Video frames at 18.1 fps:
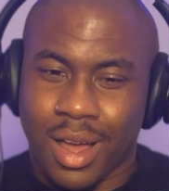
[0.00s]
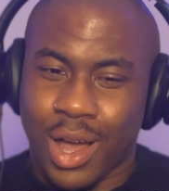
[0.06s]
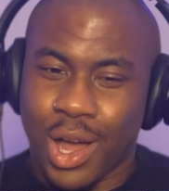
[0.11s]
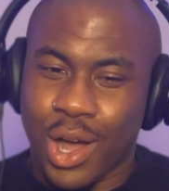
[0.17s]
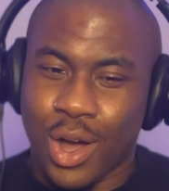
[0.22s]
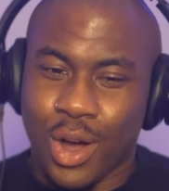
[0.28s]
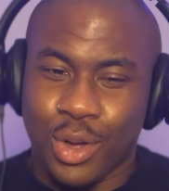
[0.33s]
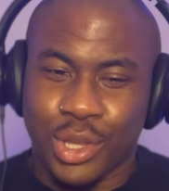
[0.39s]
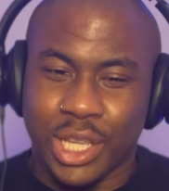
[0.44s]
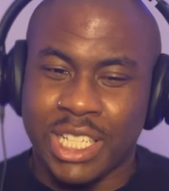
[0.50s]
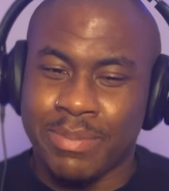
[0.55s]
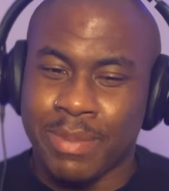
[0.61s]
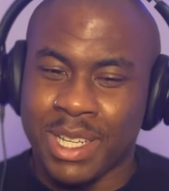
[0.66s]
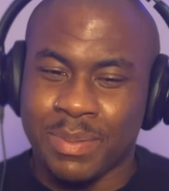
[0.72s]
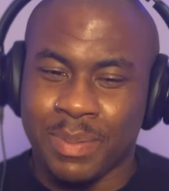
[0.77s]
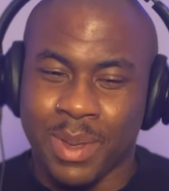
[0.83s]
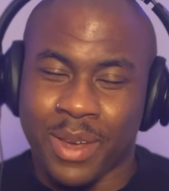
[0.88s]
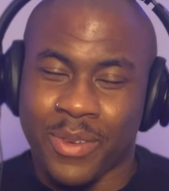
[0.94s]
Oh, this
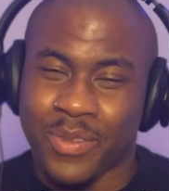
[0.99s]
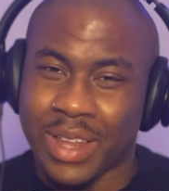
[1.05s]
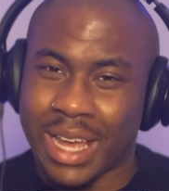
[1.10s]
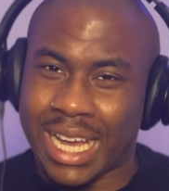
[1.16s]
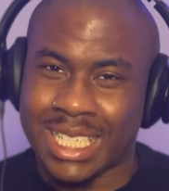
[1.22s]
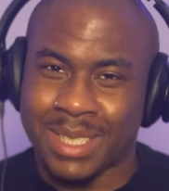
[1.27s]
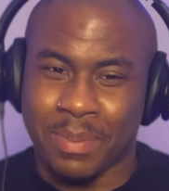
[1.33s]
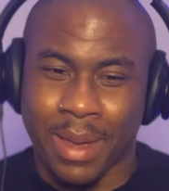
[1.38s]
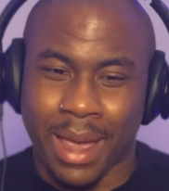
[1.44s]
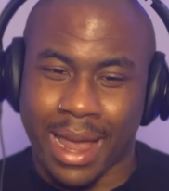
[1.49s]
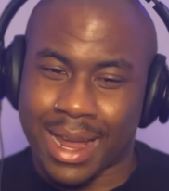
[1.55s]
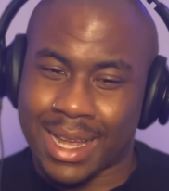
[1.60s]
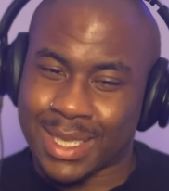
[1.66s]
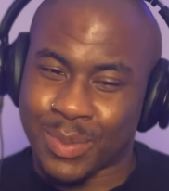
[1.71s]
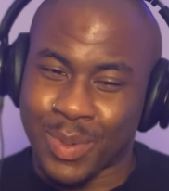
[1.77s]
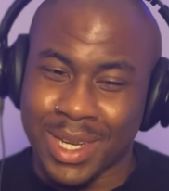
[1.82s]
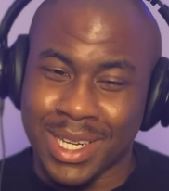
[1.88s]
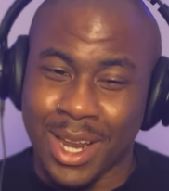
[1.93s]
must be a flashback
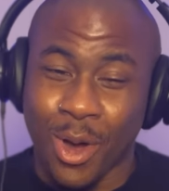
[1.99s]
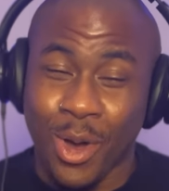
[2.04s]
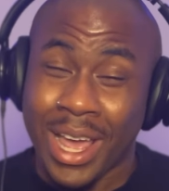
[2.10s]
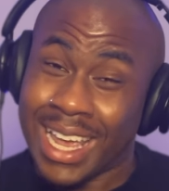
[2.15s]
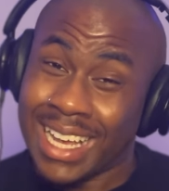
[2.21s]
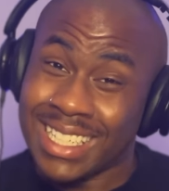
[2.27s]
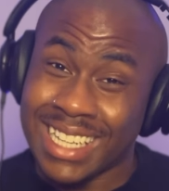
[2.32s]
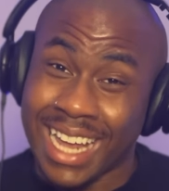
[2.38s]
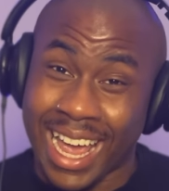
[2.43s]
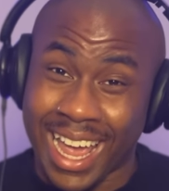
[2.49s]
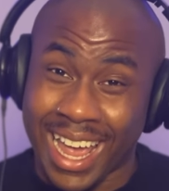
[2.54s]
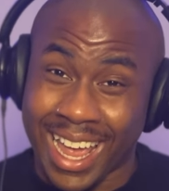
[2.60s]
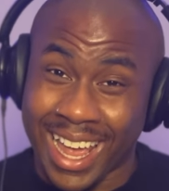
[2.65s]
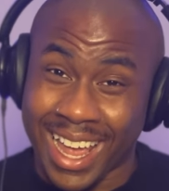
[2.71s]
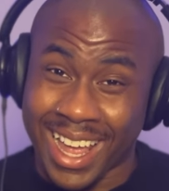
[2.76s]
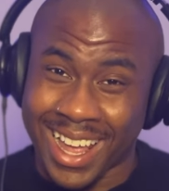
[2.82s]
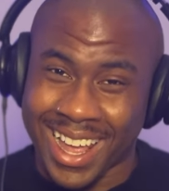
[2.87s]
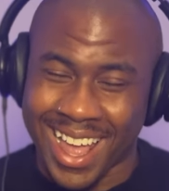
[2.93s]
because we know he
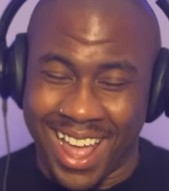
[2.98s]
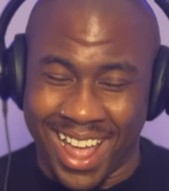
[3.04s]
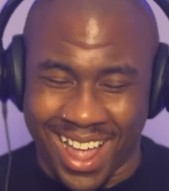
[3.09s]
did.